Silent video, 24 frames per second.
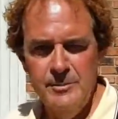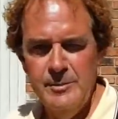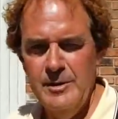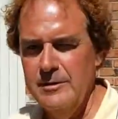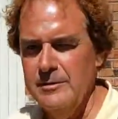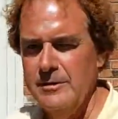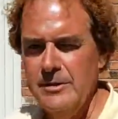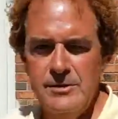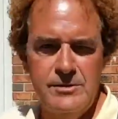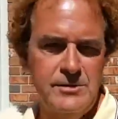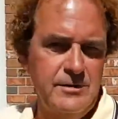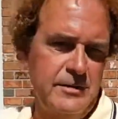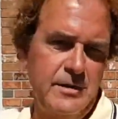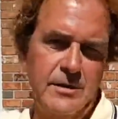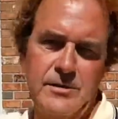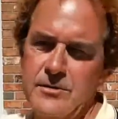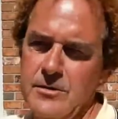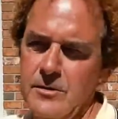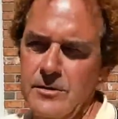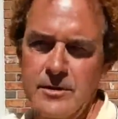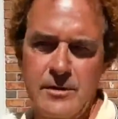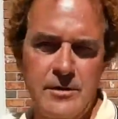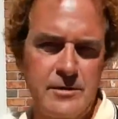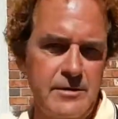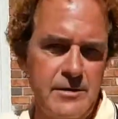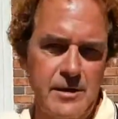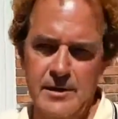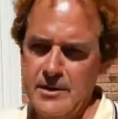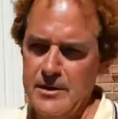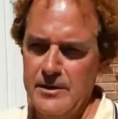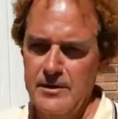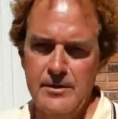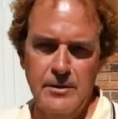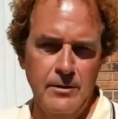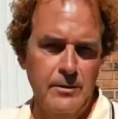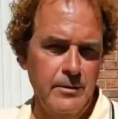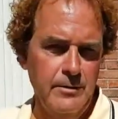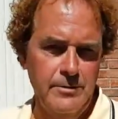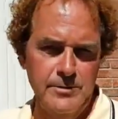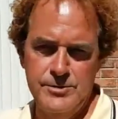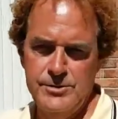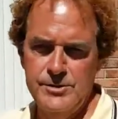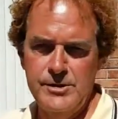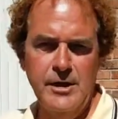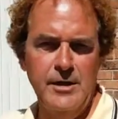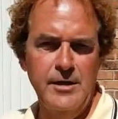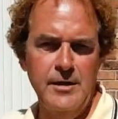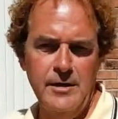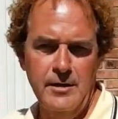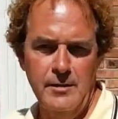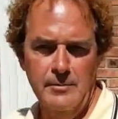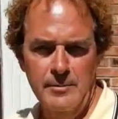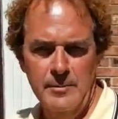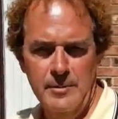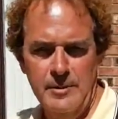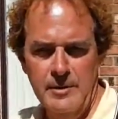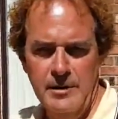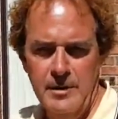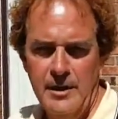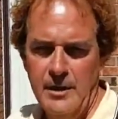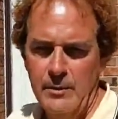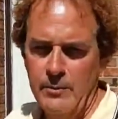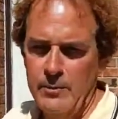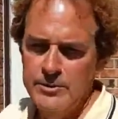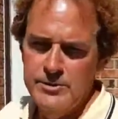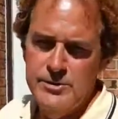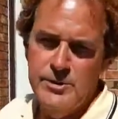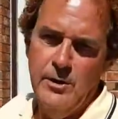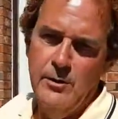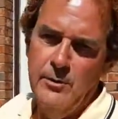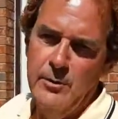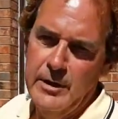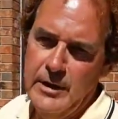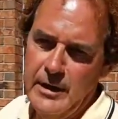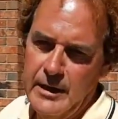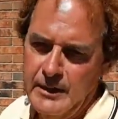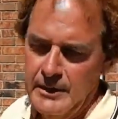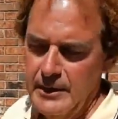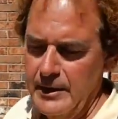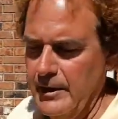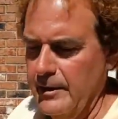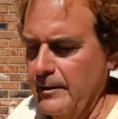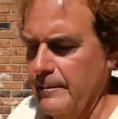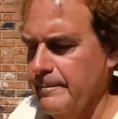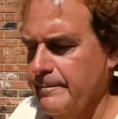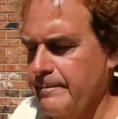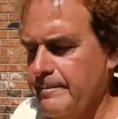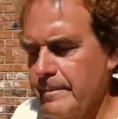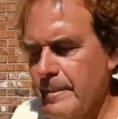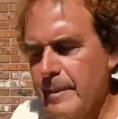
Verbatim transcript: I mean, just, just look at Dunkin' Donuts Stadium and what's going on there.